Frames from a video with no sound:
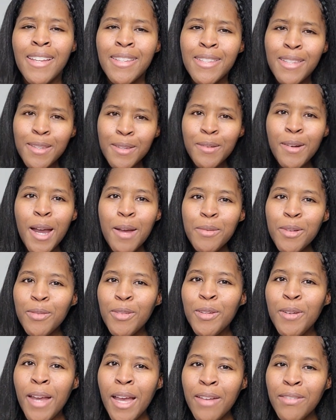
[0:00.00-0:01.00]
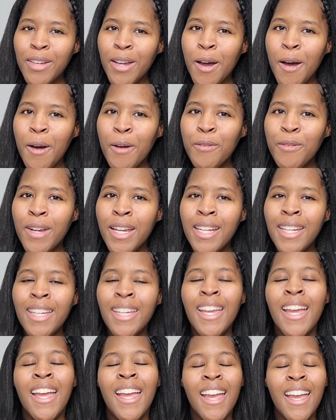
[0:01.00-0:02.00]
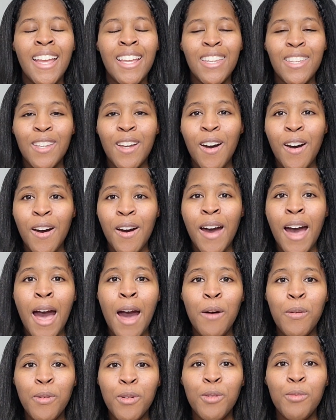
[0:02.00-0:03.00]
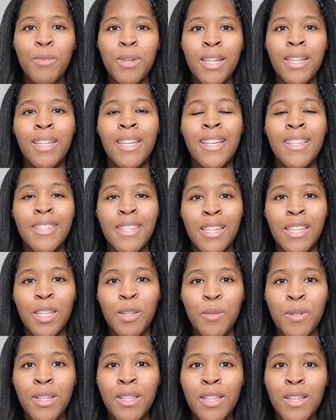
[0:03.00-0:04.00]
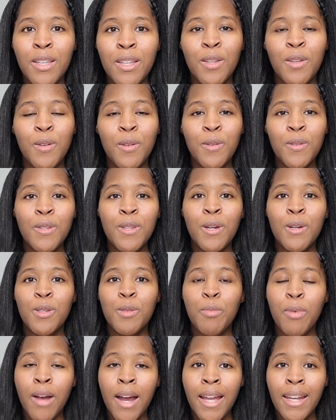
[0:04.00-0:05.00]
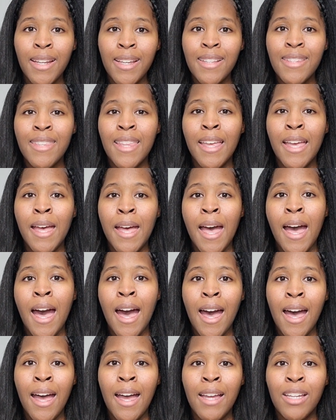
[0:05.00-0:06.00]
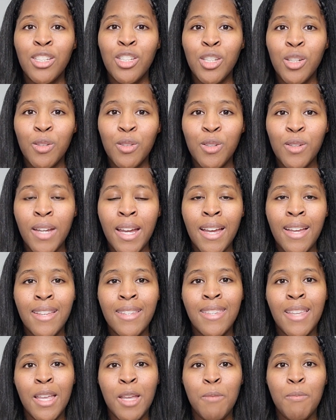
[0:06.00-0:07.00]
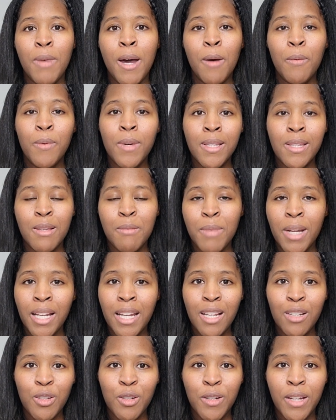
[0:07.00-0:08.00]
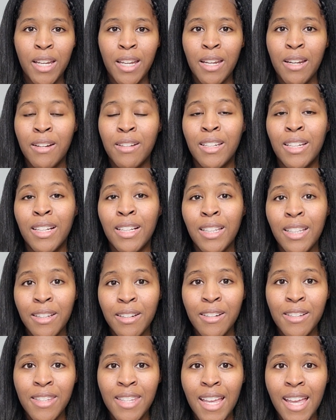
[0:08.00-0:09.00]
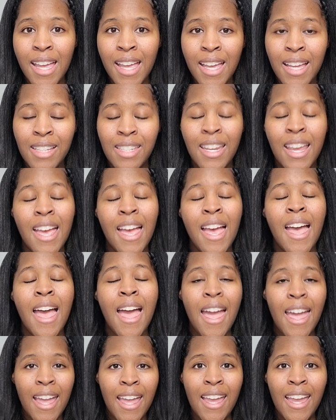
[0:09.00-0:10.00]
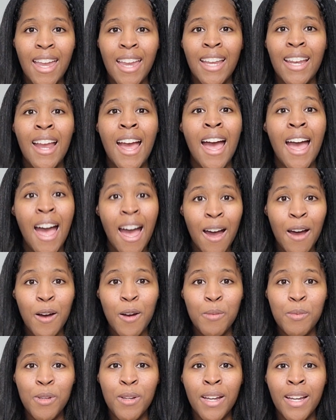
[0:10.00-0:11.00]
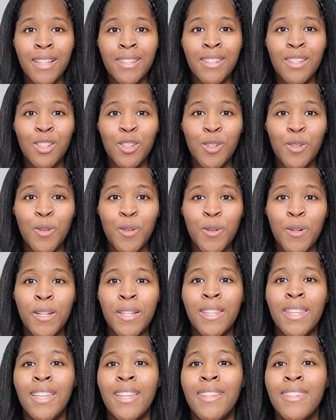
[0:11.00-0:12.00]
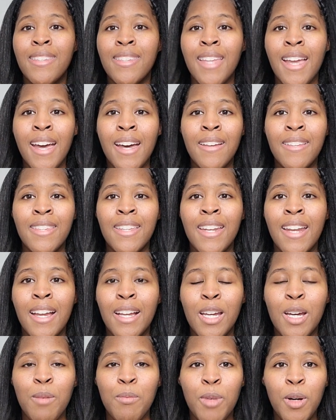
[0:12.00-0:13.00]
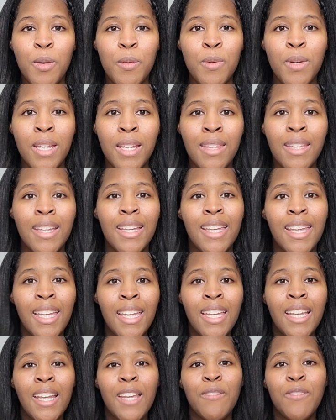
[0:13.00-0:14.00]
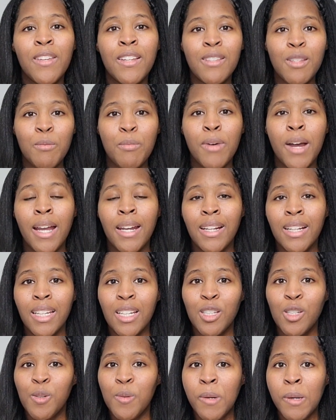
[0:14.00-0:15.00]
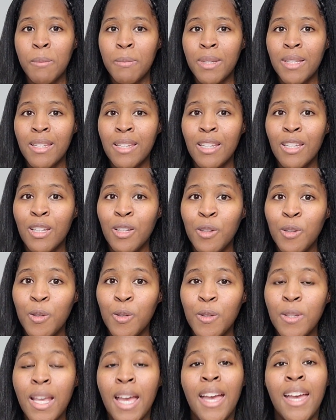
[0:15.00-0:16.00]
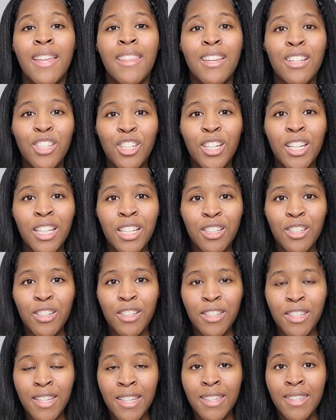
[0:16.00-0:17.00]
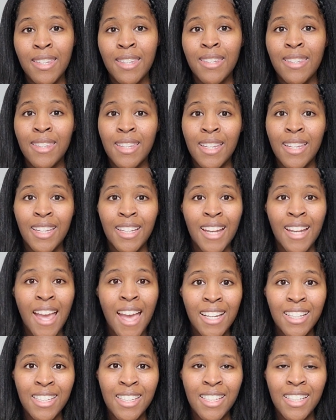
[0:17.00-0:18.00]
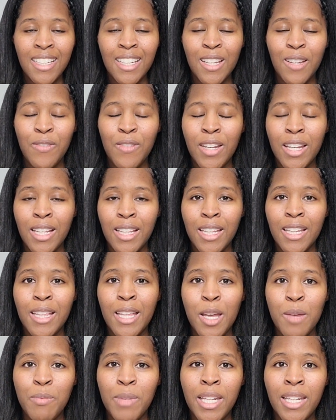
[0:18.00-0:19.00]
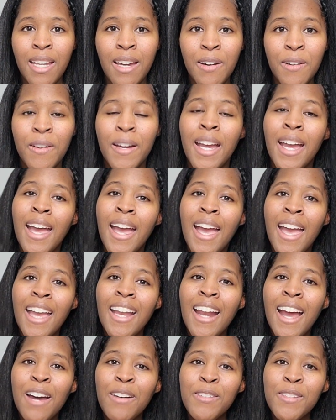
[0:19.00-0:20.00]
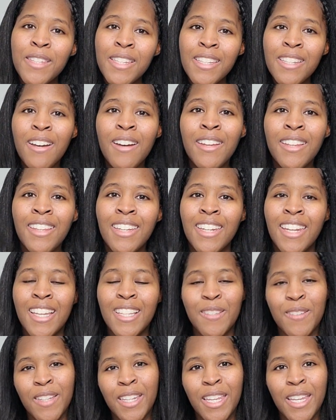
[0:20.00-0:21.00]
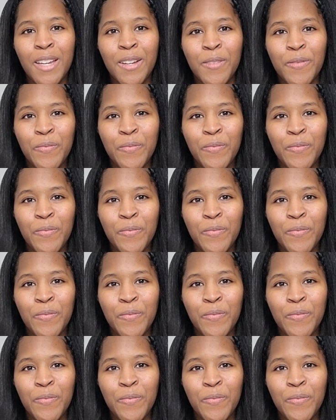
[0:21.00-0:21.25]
Subscribe if you haven't already, and y'all, I will be continuing to use those products that I showed you guys in my What's in My Natural Hair declutter stash. And I hope you guys enjoyed the styles that I come up with. Again, if there's a product that you want me to use that you're interested to see in action, definitely let me know. And I will see y'all in the next video.